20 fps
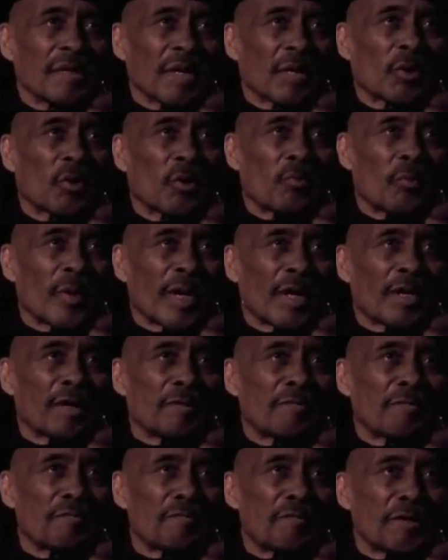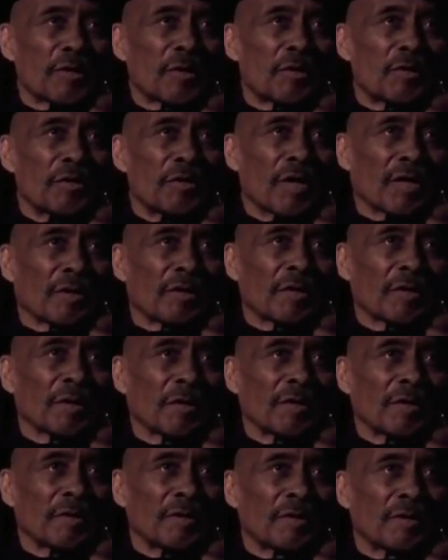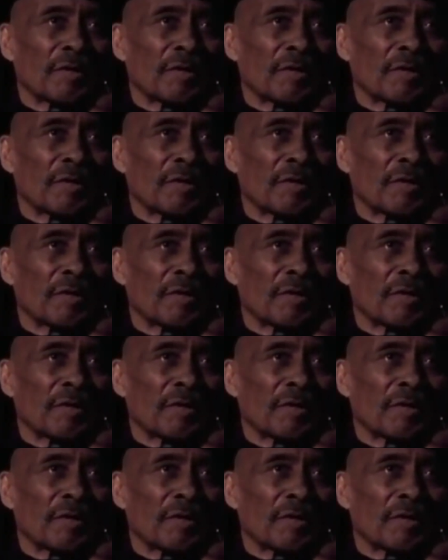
That old man feared nothing.